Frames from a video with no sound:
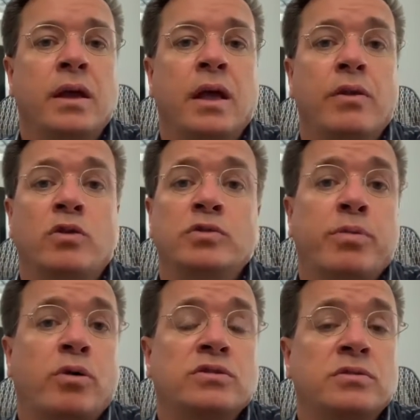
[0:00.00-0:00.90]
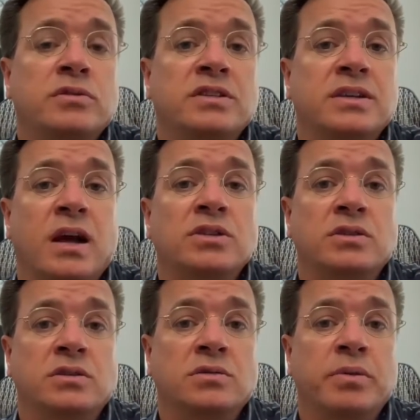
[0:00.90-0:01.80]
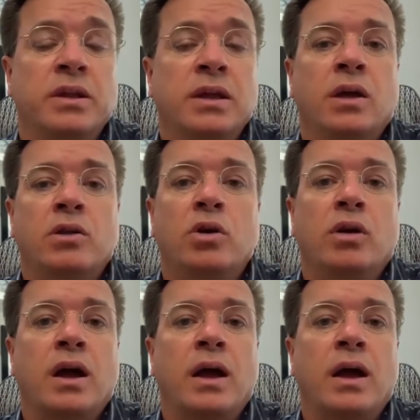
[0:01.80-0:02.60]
And those are personal discussions. But look,